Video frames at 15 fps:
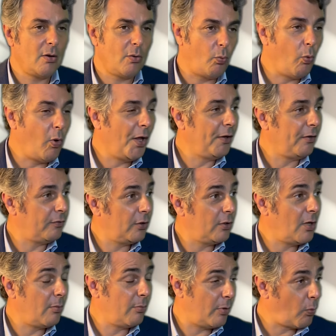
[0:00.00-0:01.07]
one of the
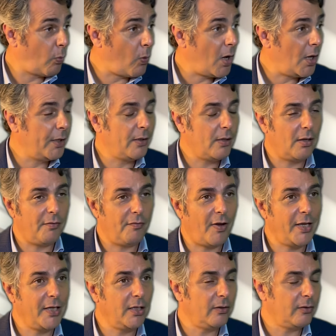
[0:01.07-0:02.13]
number one
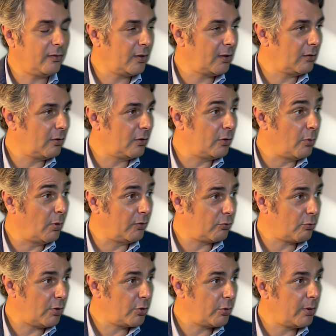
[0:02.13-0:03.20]
financing the US
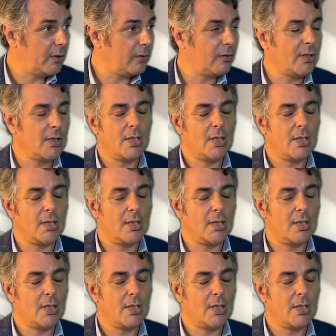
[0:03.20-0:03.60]
Treasuries.